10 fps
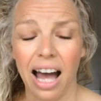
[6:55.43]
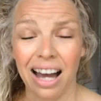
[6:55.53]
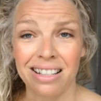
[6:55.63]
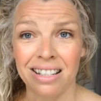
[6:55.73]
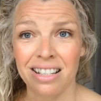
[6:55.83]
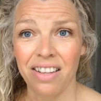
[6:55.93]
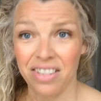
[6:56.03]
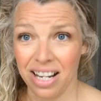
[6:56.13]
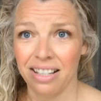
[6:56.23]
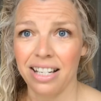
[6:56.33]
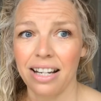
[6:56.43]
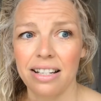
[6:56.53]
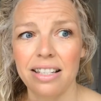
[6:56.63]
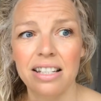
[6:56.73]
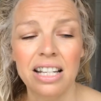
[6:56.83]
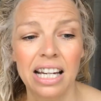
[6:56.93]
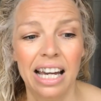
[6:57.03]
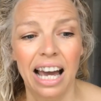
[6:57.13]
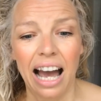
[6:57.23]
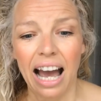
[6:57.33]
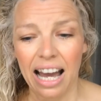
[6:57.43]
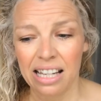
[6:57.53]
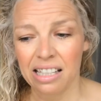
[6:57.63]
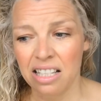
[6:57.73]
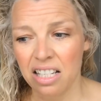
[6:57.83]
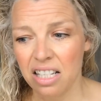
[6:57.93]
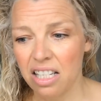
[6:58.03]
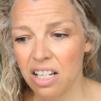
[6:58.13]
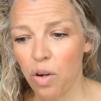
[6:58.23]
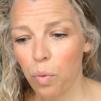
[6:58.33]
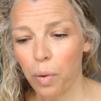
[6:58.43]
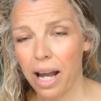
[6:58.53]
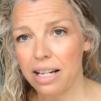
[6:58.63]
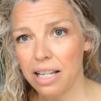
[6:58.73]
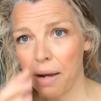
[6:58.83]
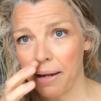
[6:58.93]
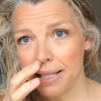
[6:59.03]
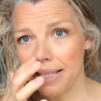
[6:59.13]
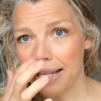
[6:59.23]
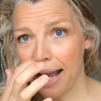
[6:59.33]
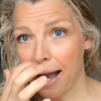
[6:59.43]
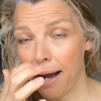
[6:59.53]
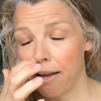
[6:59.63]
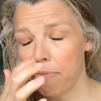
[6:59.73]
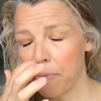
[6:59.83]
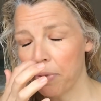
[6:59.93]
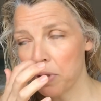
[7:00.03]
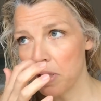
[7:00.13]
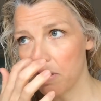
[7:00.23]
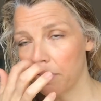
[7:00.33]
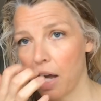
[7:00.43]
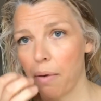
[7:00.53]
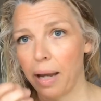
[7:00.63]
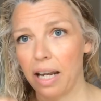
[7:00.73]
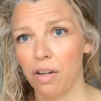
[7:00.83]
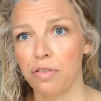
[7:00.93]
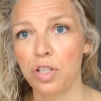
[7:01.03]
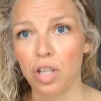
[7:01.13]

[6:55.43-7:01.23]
and the dentist. And we had to go yesterday. I have been putting off going for